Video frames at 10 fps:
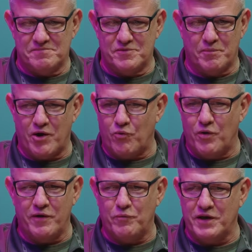no matter
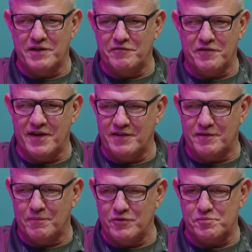what we invent,
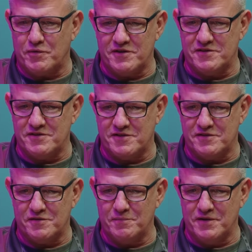the most precious
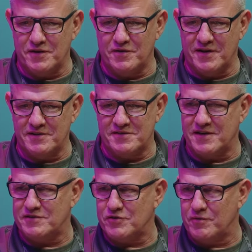system in the United
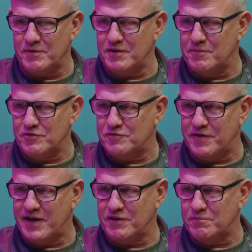States Army, the most
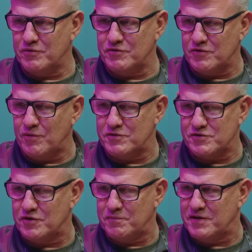valuable is always
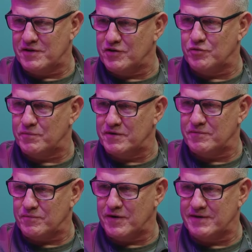going to be a human,
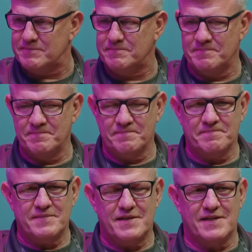right? Yep.
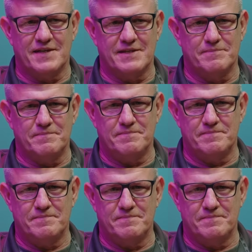Um,
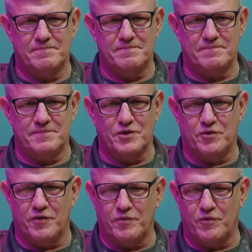you know,
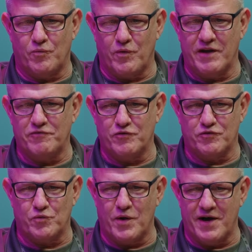the, the rifle
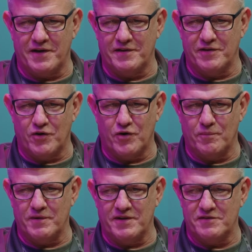squad in the
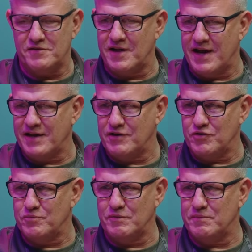Army is nine
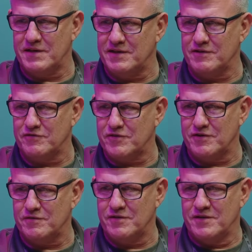human beings, and